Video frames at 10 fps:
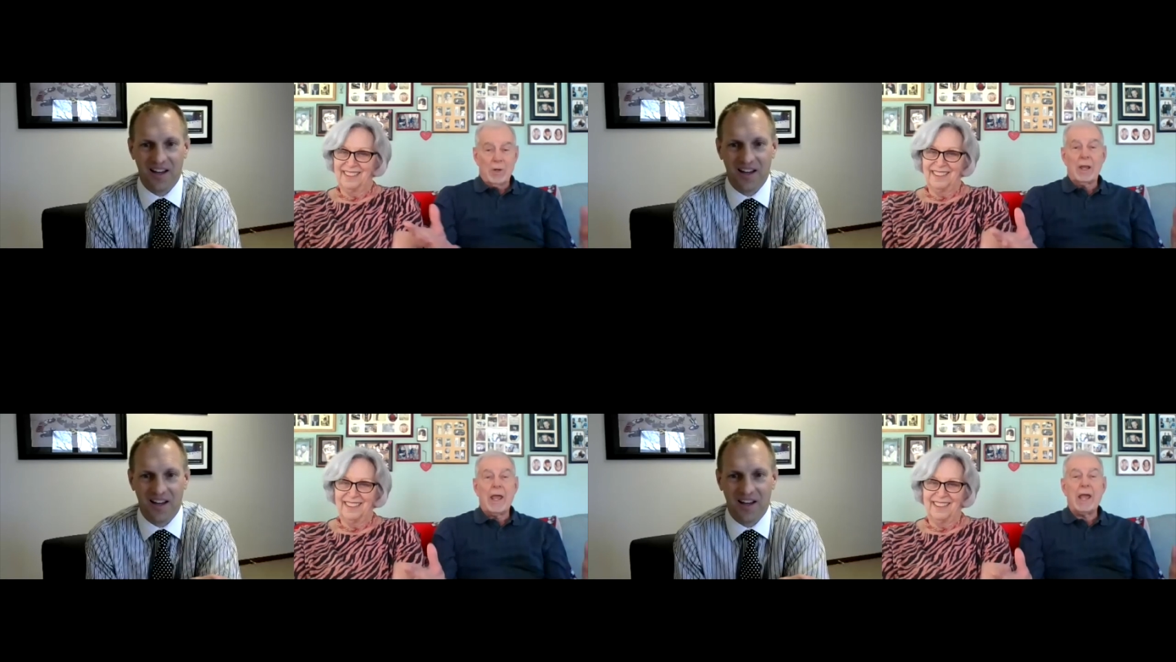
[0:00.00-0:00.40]

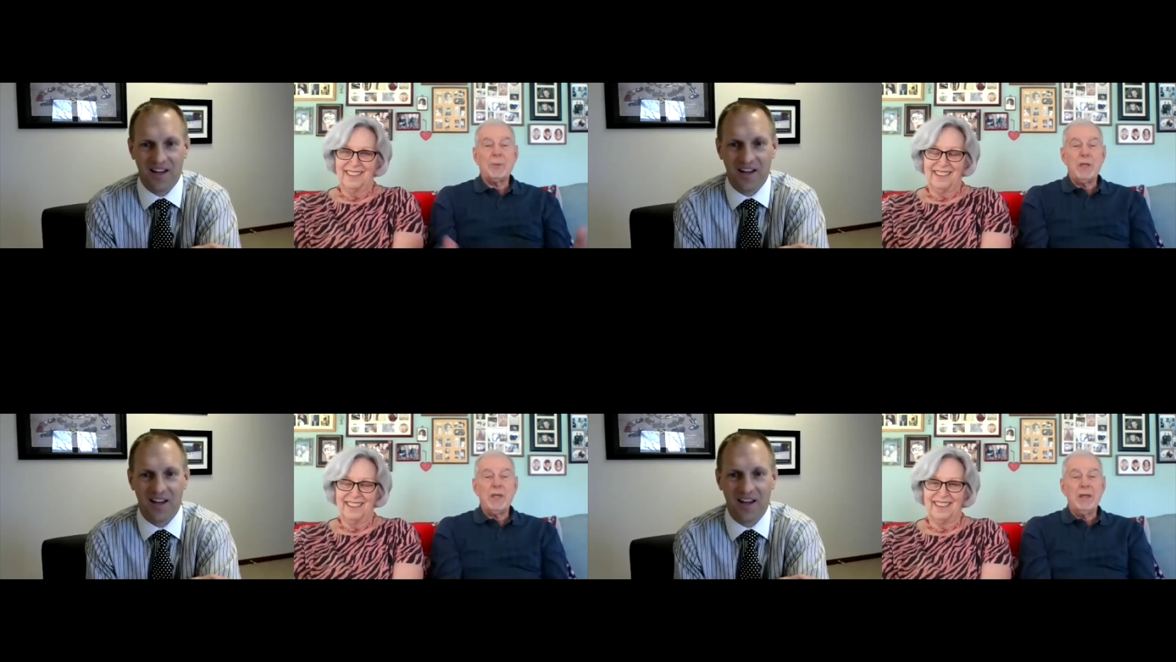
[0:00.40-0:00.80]
Speaker 1: we're glad
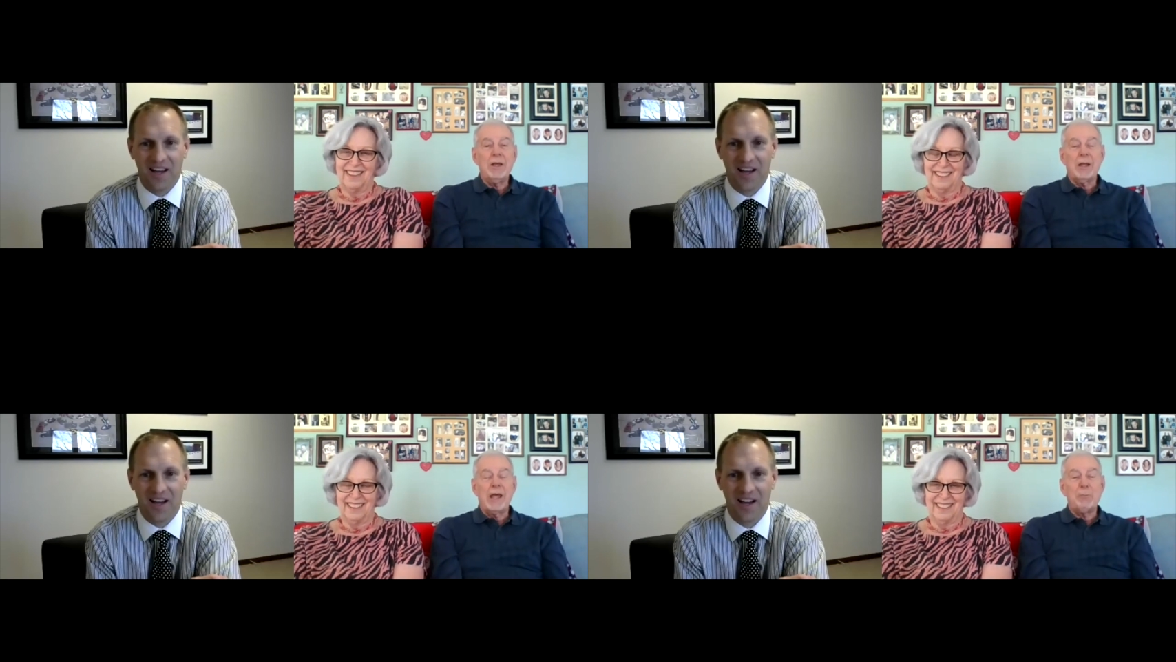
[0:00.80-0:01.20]
to be here,
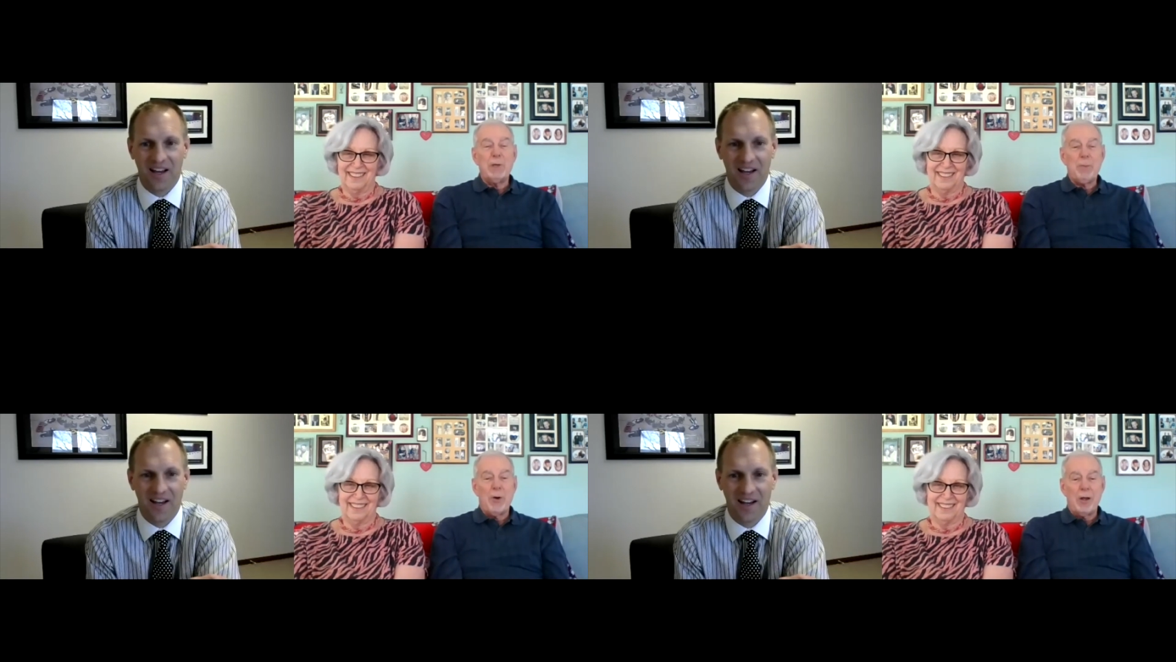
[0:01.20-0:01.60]
glad to
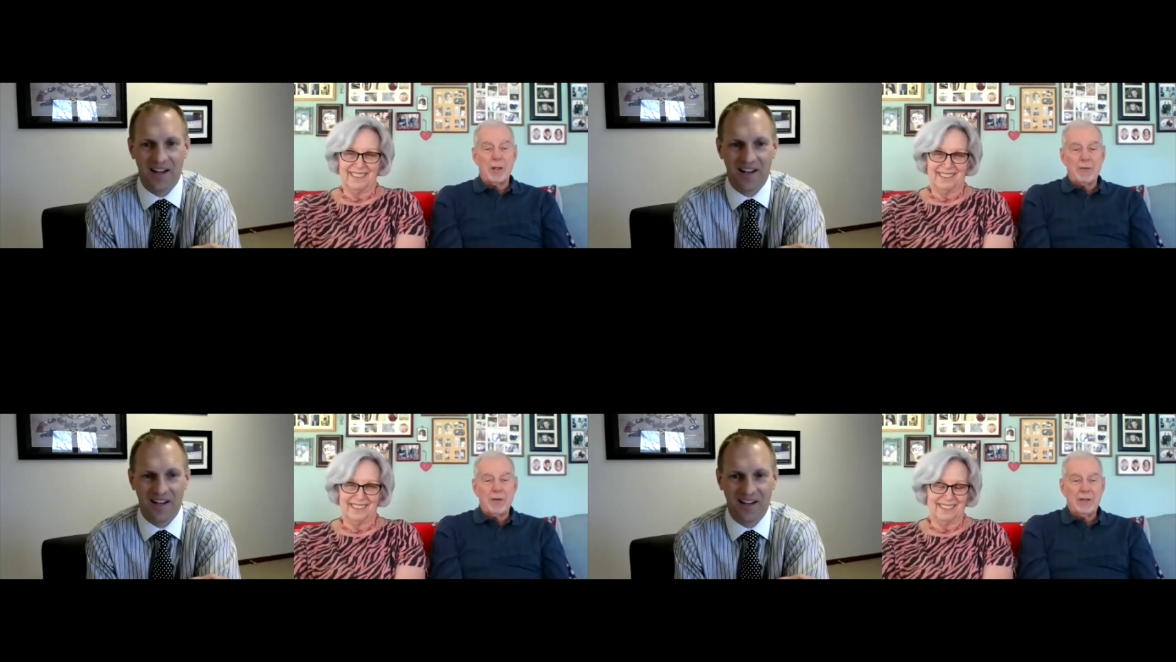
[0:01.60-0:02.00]
be part
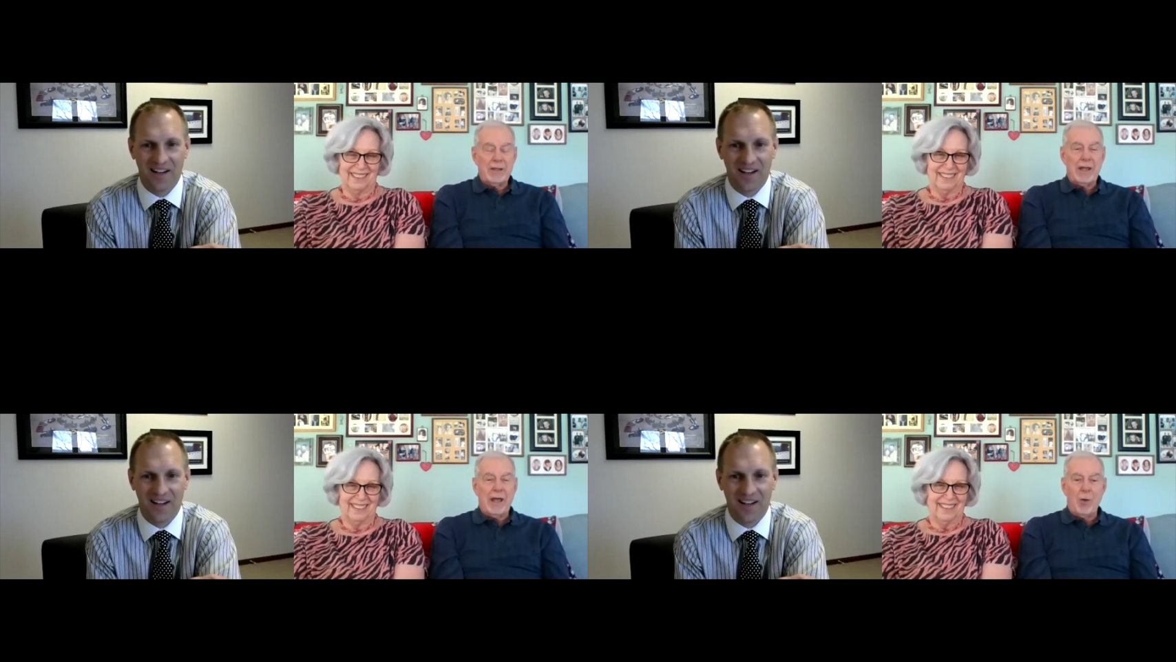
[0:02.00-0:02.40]
of it,
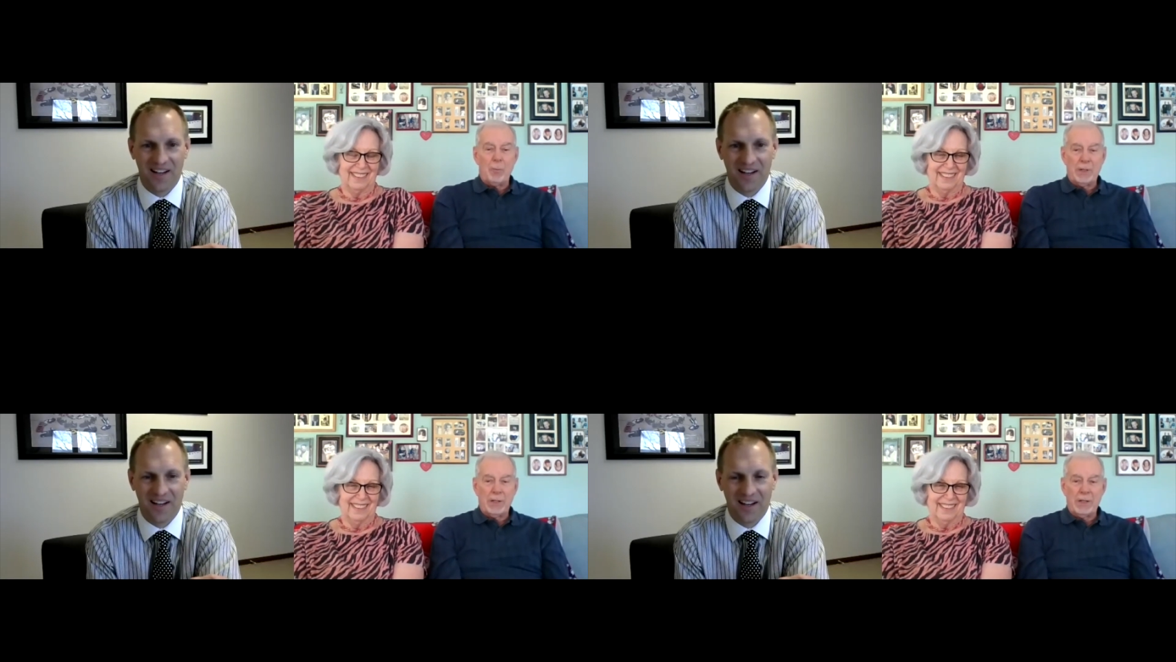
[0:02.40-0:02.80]
and I
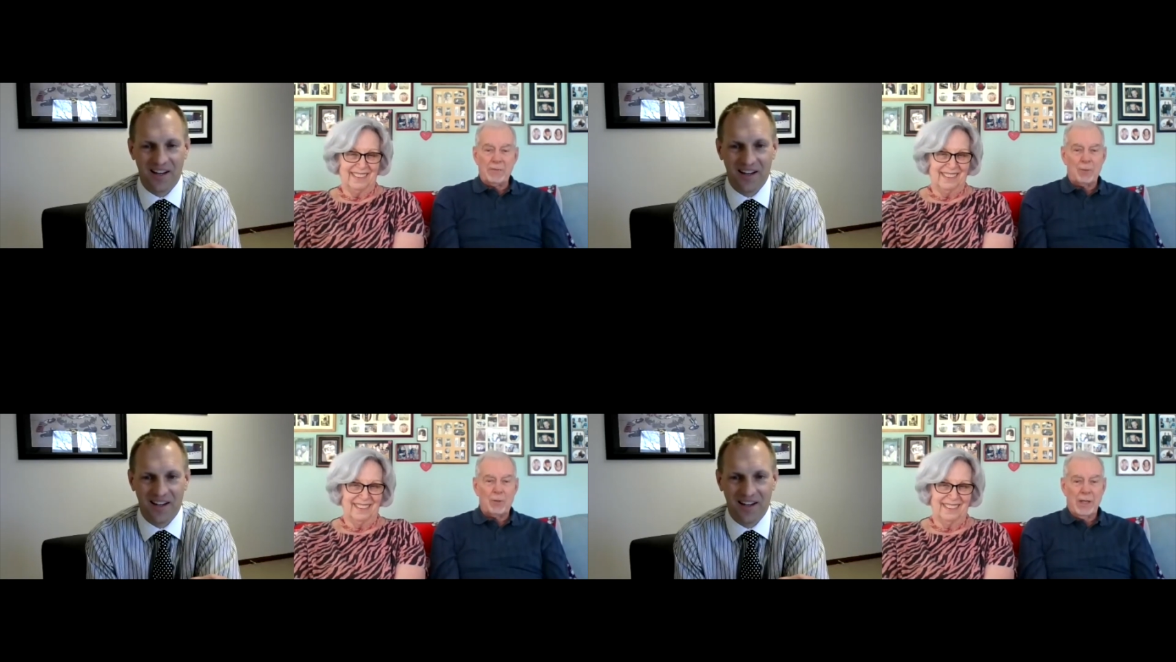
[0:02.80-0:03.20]
hope
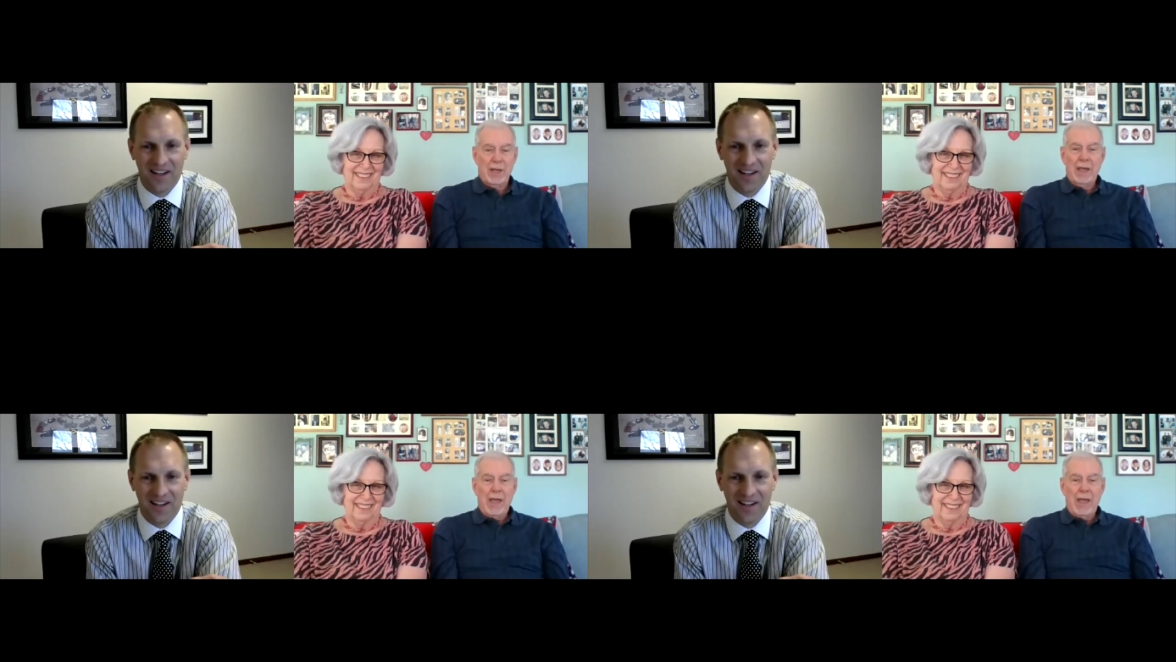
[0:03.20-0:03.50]
anything we